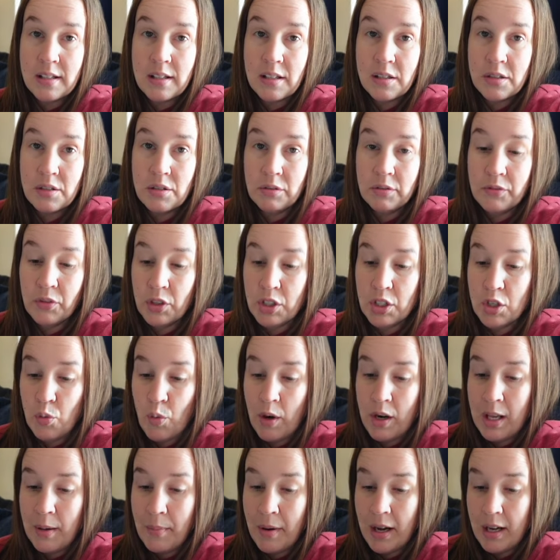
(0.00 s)
and it sold for
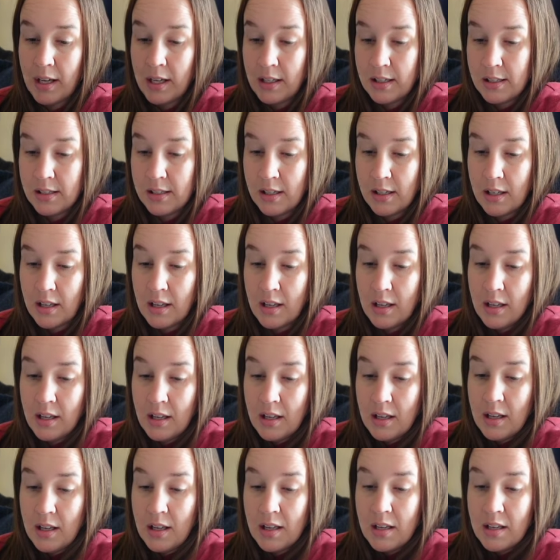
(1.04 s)
$20.
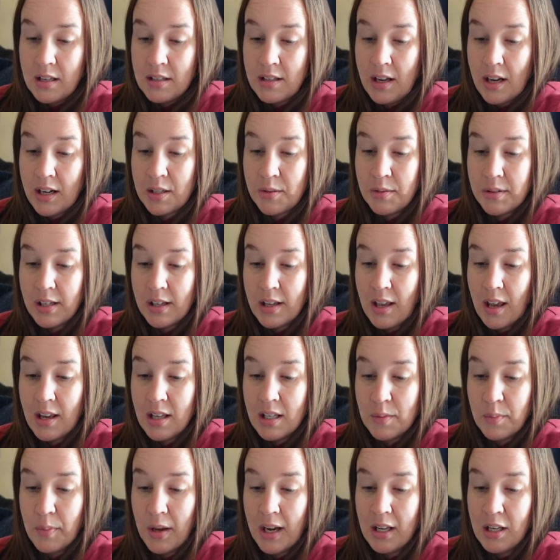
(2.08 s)
Next was a Kate
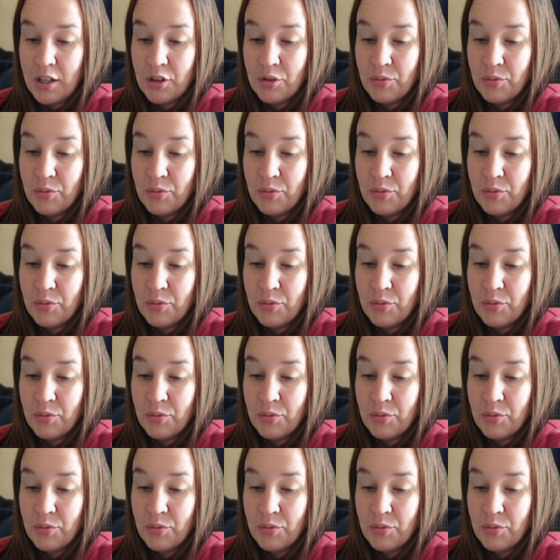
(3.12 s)
Spade